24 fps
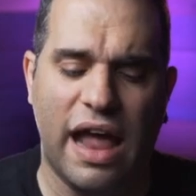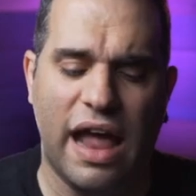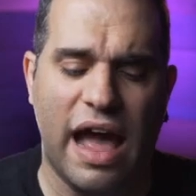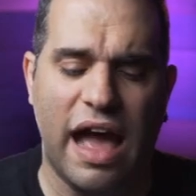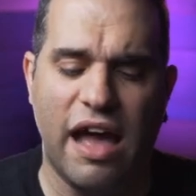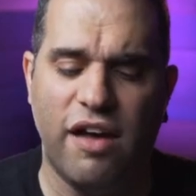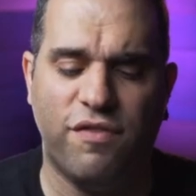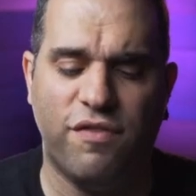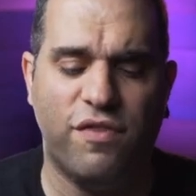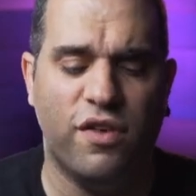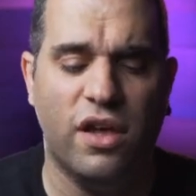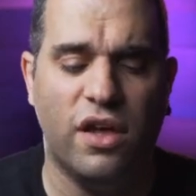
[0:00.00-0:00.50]

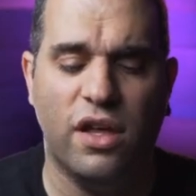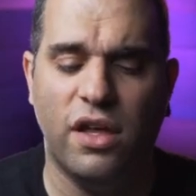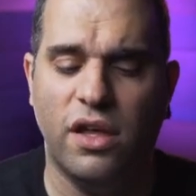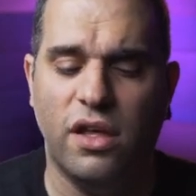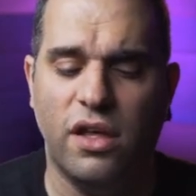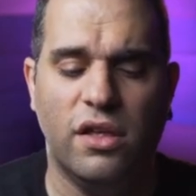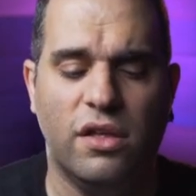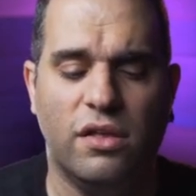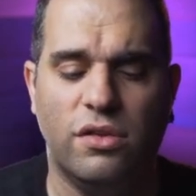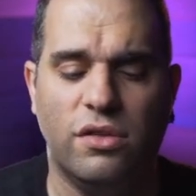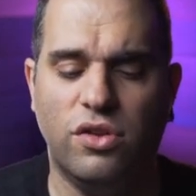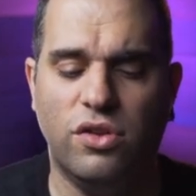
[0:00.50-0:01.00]
have,
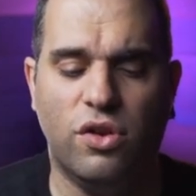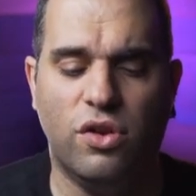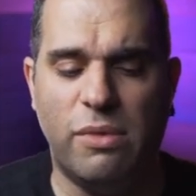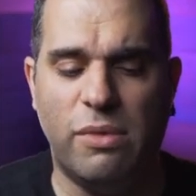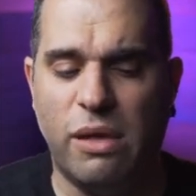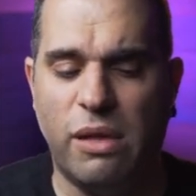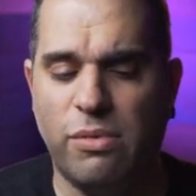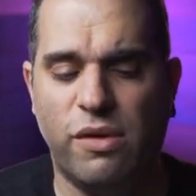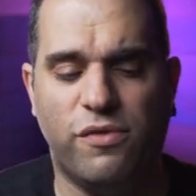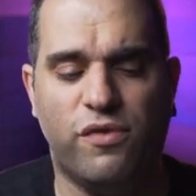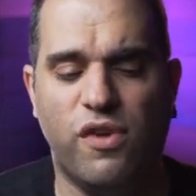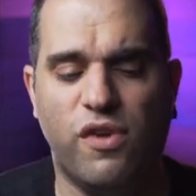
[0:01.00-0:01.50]
you know,
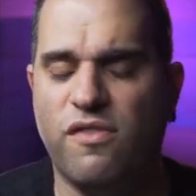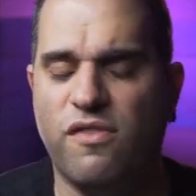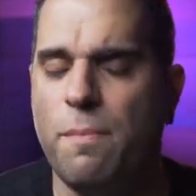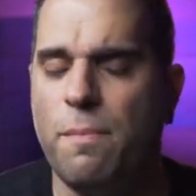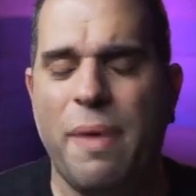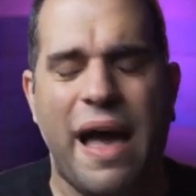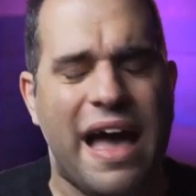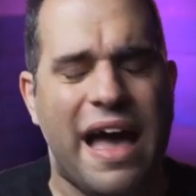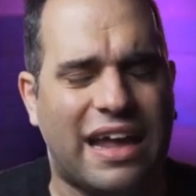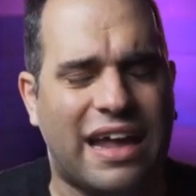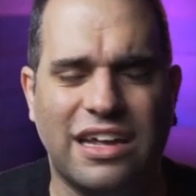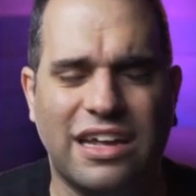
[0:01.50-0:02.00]
maybe if you have a
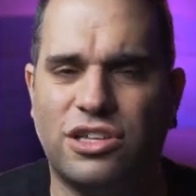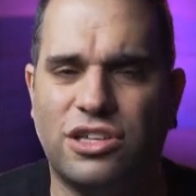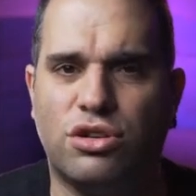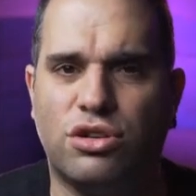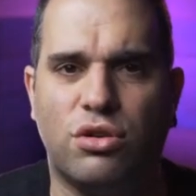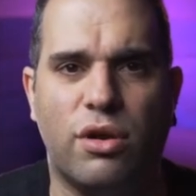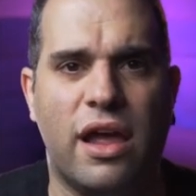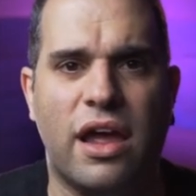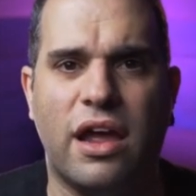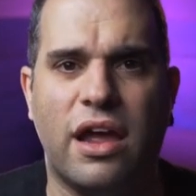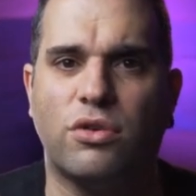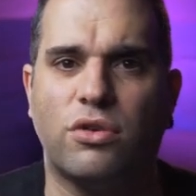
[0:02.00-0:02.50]
packet
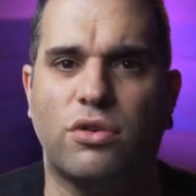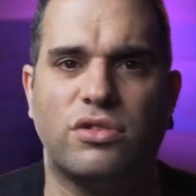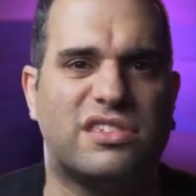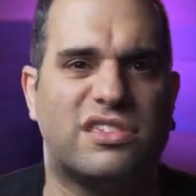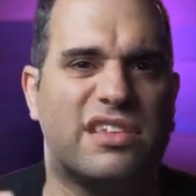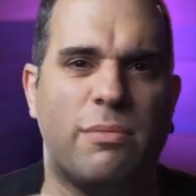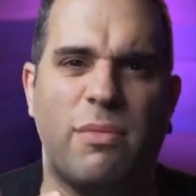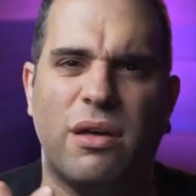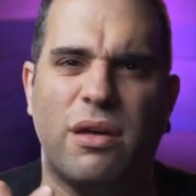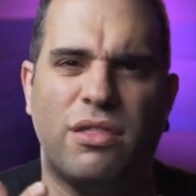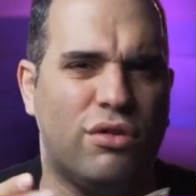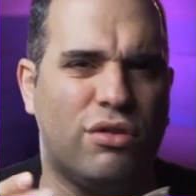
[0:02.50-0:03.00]
trick or
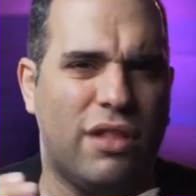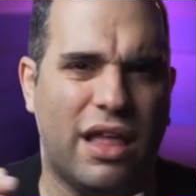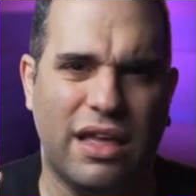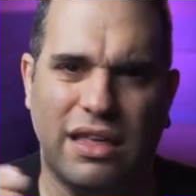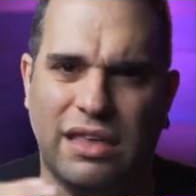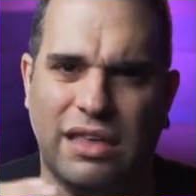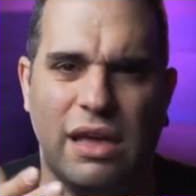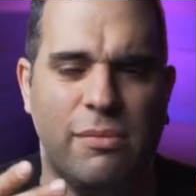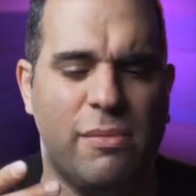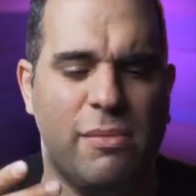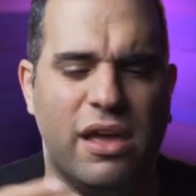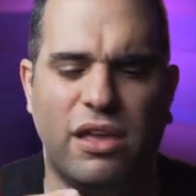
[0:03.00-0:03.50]
some other like
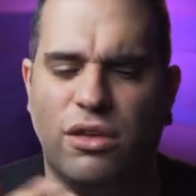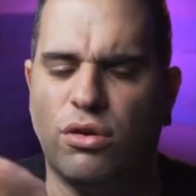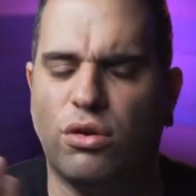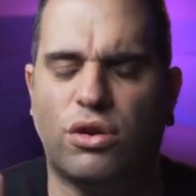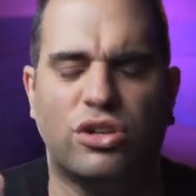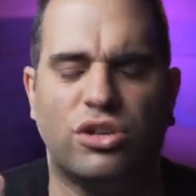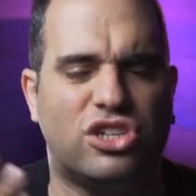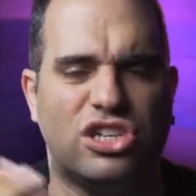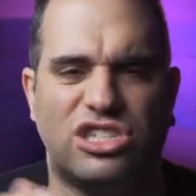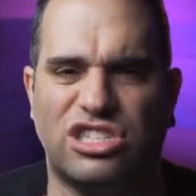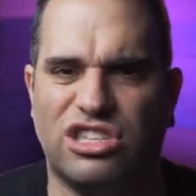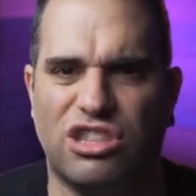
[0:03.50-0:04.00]
gimmick, you
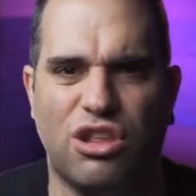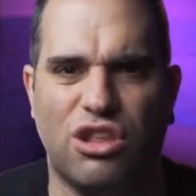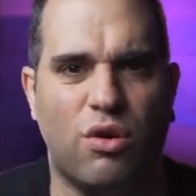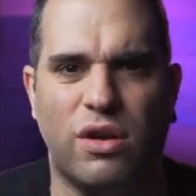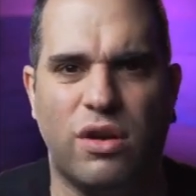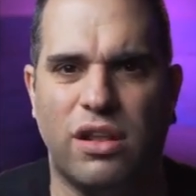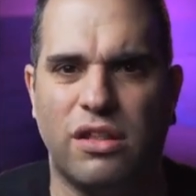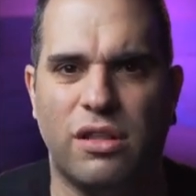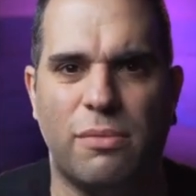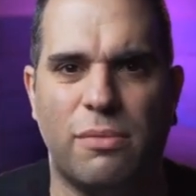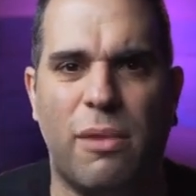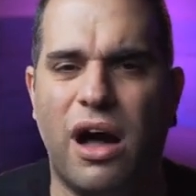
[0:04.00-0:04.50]
could just throw
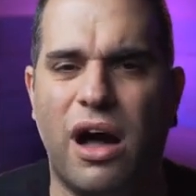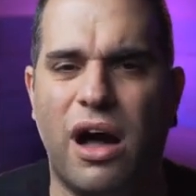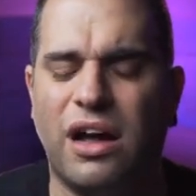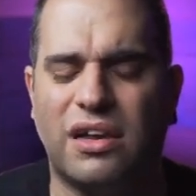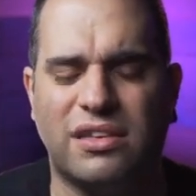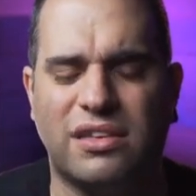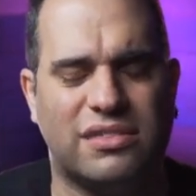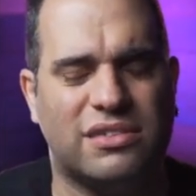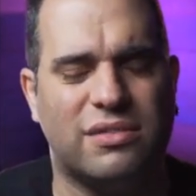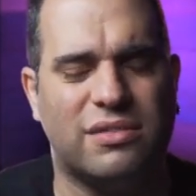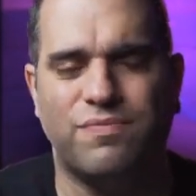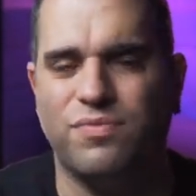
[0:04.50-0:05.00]
it in the
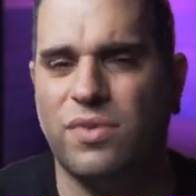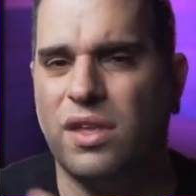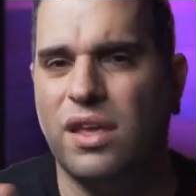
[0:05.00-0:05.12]
box.